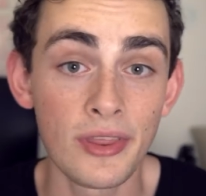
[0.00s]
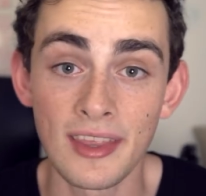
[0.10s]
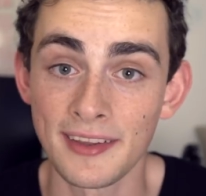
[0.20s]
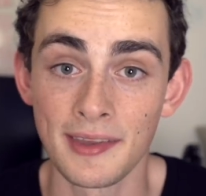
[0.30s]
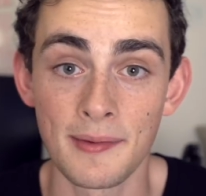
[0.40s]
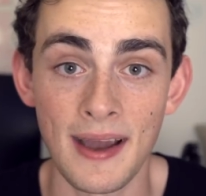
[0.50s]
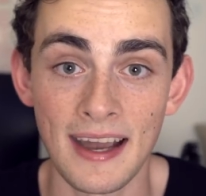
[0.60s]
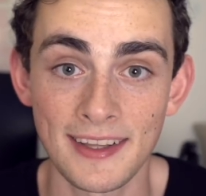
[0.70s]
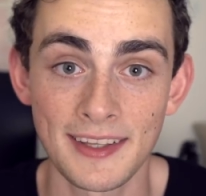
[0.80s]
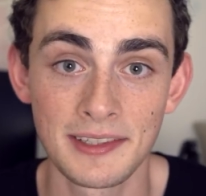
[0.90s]
with this in the
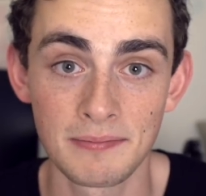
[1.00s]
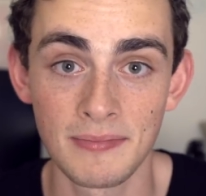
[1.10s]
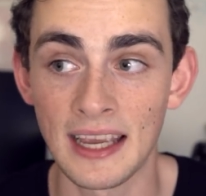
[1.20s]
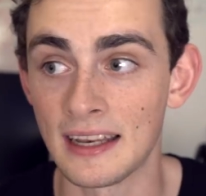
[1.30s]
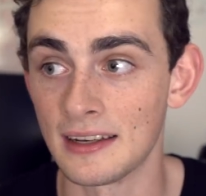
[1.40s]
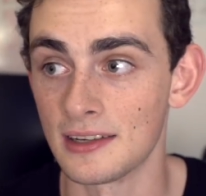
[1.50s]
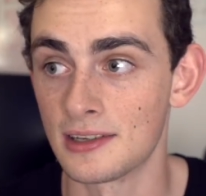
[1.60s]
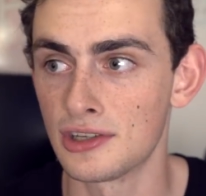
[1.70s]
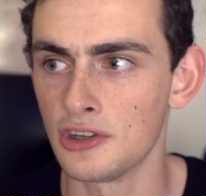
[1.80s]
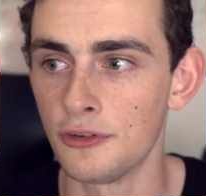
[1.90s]
past and
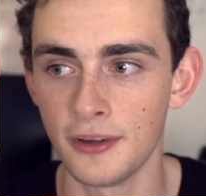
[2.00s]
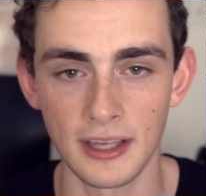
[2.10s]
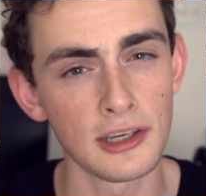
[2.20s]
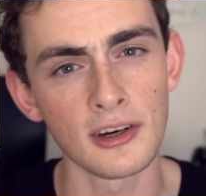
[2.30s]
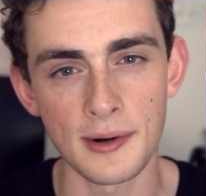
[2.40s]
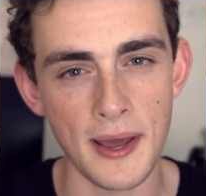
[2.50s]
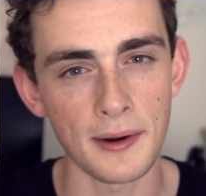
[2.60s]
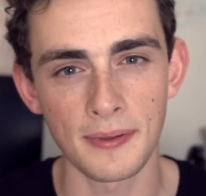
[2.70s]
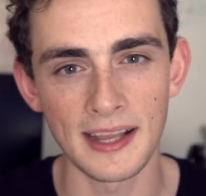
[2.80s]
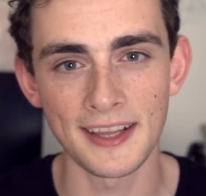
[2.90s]
you feel like you're in a
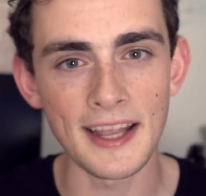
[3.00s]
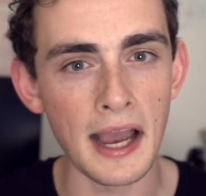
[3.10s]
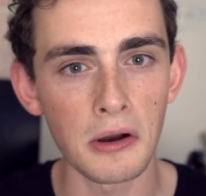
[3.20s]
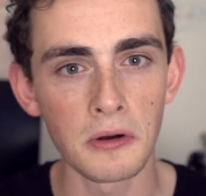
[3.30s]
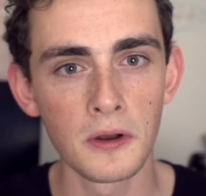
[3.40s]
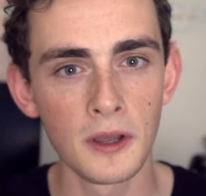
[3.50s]
better place now,